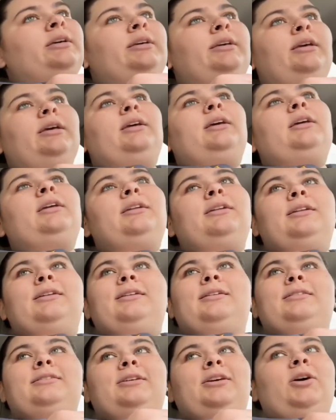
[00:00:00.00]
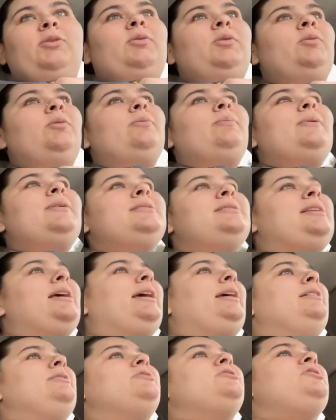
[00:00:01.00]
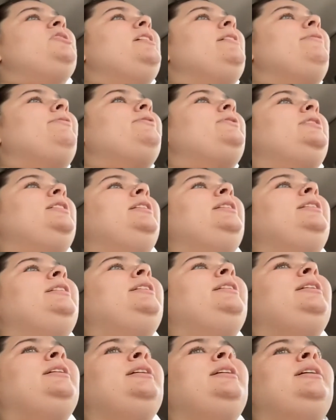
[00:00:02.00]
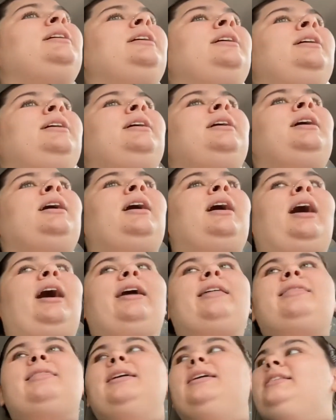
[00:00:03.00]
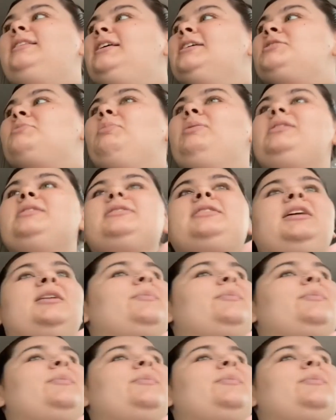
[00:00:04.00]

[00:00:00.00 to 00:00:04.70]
get going with my second shift. I think this one is going